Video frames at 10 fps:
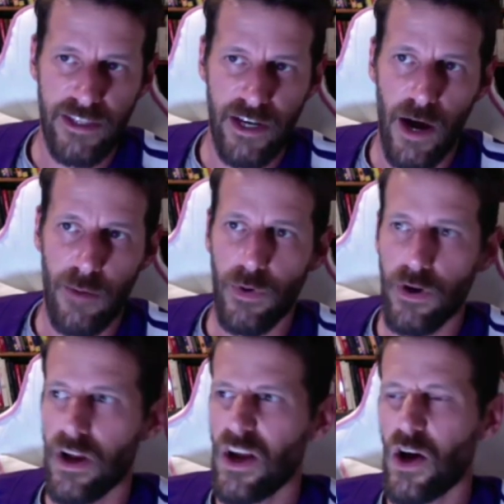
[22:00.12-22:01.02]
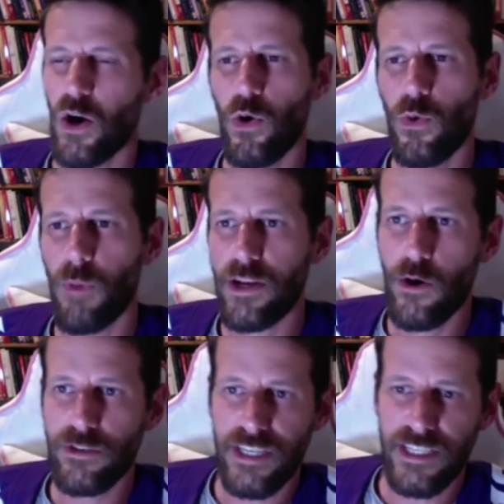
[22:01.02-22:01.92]
done up or ooh my
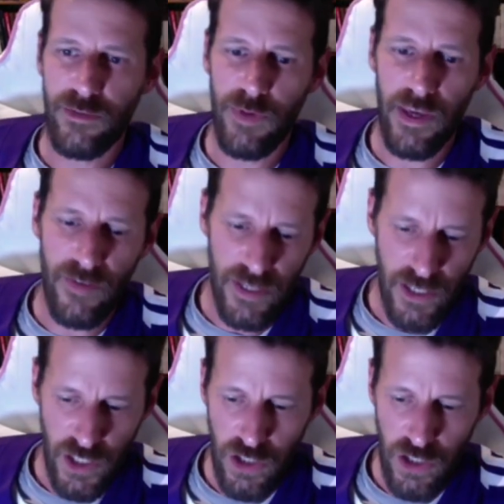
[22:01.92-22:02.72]
nose needs to be even